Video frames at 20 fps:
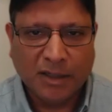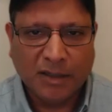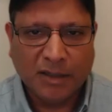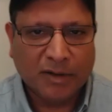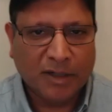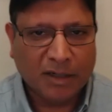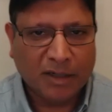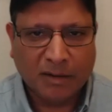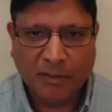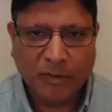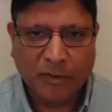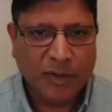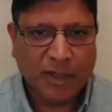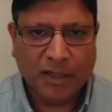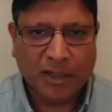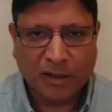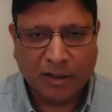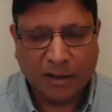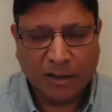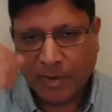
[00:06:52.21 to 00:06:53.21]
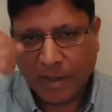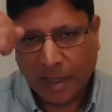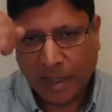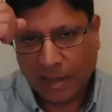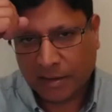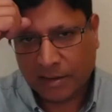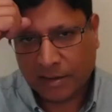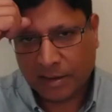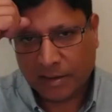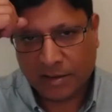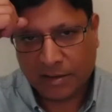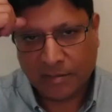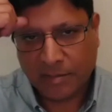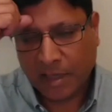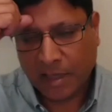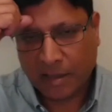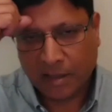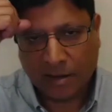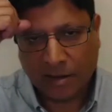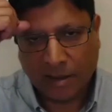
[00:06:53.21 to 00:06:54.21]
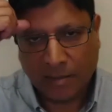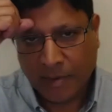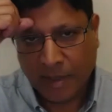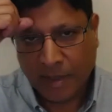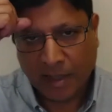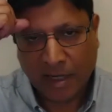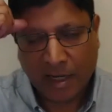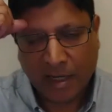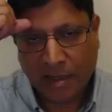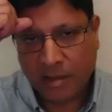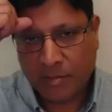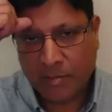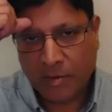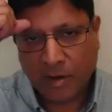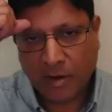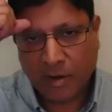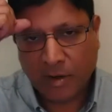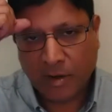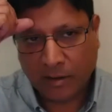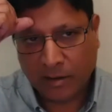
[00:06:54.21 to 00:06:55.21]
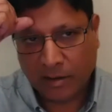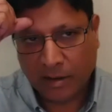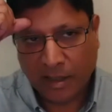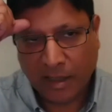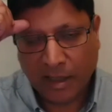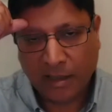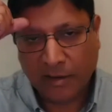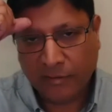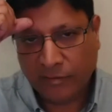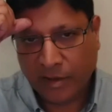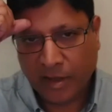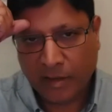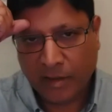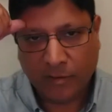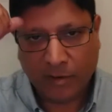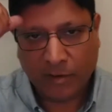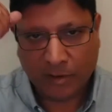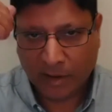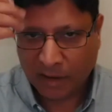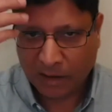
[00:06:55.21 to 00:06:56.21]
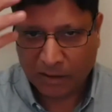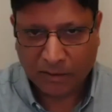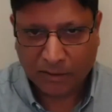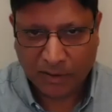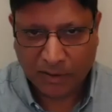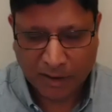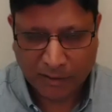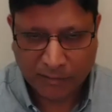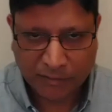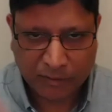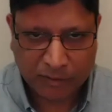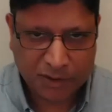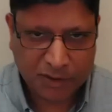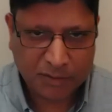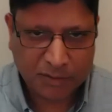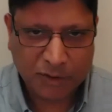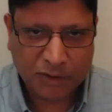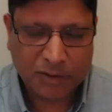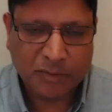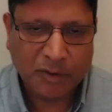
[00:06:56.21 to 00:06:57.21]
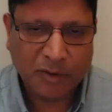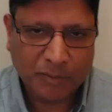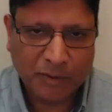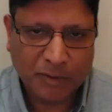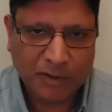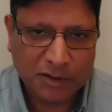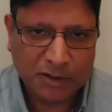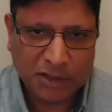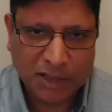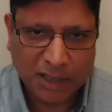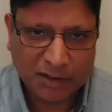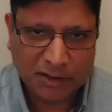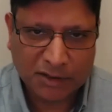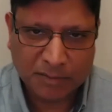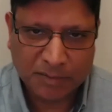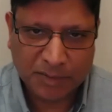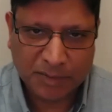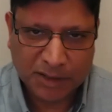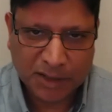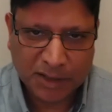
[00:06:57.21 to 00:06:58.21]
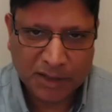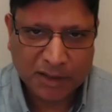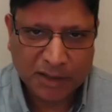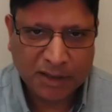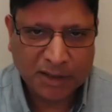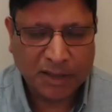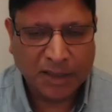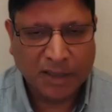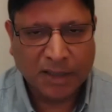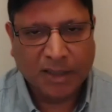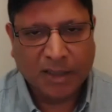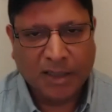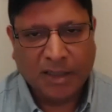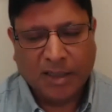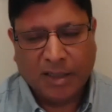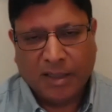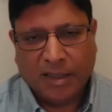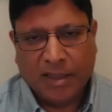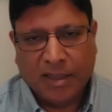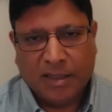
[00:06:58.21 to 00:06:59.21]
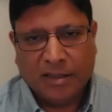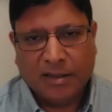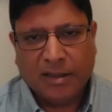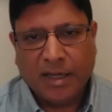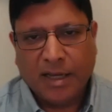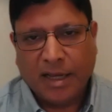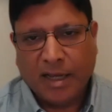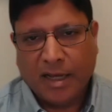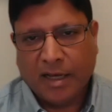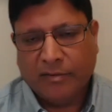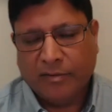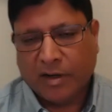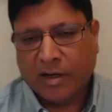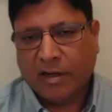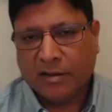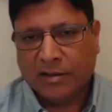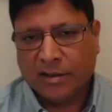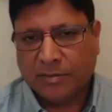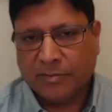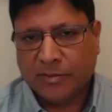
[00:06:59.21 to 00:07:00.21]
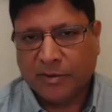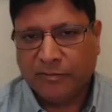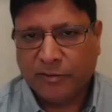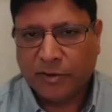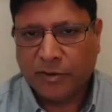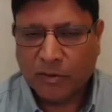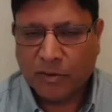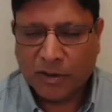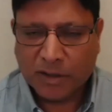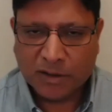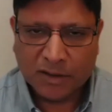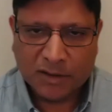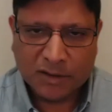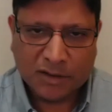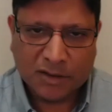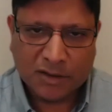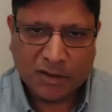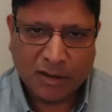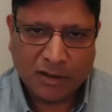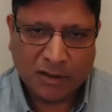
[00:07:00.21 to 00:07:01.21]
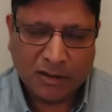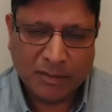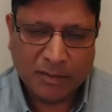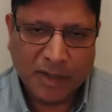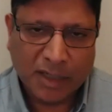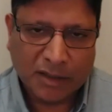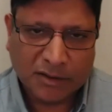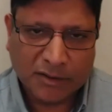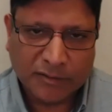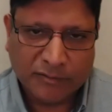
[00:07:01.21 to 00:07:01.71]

right? I mean, we can unpack systematically, pick any model, any framework, including, of course, the most popular ChatGPT. They have a concept of tokens on the backs